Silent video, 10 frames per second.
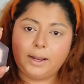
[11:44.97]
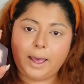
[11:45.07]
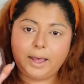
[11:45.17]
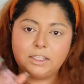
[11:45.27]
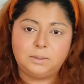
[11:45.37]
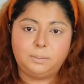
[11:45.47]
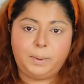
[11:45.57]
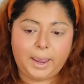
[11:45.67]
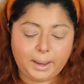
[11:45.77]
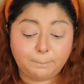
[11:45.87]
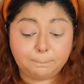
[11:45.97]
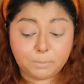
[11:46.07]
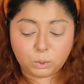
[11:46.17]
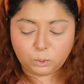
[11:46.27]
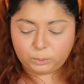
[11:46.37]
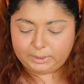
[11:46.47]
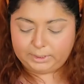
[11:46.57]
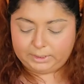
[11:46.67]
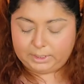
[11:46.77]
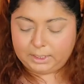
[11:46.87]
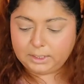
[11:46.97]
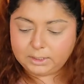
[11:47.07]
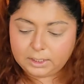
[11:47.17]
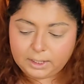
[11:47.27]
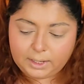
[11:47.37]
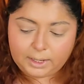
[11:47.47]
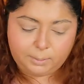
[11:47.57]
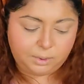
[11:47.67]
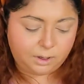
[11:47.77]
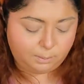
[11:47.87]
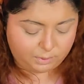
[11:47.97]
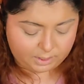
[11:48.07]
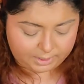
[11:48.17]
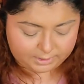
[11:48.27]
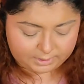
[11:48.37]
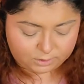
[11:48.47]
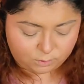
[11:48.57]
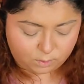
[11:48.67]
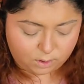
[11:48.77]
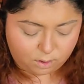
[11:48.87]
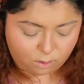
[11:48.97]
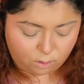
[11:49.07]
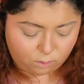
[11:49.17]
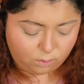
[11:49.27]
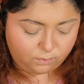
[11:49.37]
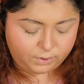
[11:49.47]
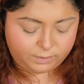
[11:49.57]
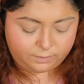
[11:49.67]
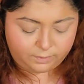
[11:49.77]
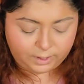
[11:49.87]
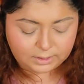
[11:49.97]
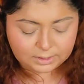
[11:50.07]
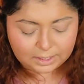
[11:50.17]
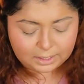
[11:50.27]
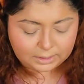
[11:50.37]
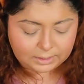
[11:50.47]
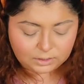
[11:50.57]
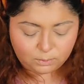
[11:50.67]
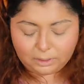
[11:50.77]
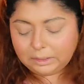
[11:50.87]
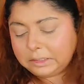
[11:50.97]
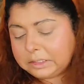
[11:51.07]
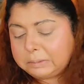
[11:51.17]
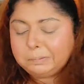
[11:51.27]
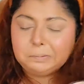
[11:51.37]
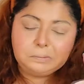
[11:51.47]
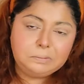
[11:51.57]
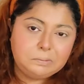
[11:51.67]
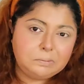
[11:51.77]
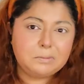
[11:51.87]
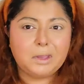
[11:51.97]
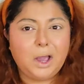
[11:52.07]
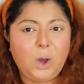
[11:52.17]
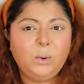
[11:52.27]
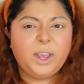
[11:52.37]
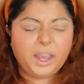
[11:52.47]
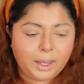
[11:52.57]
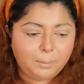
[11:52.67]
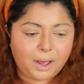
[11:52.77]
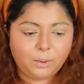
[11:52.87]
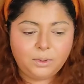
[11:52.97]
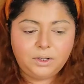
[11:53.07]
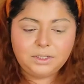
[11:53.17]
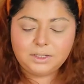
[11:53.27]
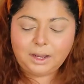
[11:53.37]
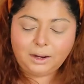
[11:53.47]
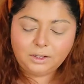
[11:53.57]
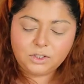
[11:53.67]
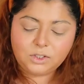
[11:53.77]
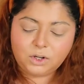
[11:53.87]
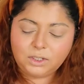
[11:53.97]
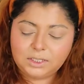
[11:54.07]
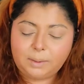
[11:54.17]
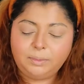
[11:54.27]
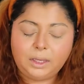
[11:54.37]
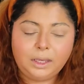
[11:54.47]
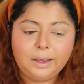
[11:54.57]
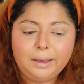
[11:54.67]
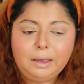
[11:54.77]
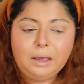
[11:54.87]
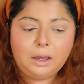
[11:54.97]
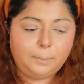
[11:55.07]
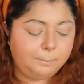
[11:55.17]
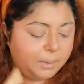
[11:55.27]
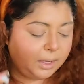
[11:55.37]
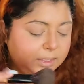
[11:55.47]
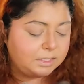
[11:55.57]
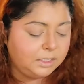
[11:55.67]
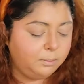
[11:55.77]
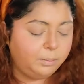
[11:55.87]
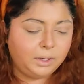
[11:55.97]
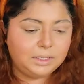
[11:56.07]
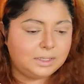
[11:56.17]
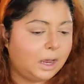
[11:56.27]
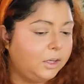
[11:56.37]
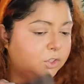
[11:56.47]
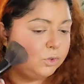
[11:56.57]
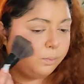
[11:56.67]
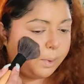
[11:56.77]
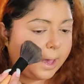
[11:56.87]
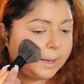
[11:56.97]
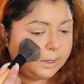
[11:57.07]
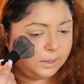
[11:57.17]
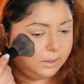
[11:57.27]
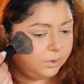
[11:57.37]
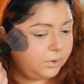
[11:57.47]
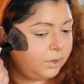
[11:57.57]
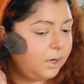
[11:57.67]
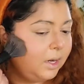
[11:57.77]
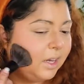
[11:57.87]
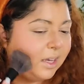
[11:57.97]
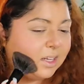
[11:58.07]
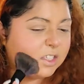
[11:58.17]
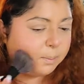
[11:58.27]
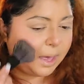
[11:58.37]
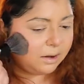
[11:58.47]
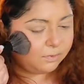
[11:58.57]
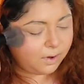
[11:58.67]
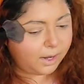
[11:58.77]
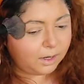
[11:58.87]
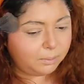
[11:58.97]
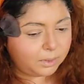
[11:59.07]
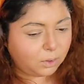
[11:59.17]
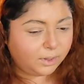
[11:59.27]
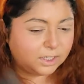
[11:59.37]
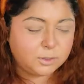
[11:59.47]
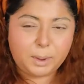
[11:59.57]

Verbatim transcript: that has bamboo in it. And I'm gonna apply this one all over the face. This one is mm, okay powder. It's not necessarily something amazing, but it's not too bad either. It is mattifying, but don't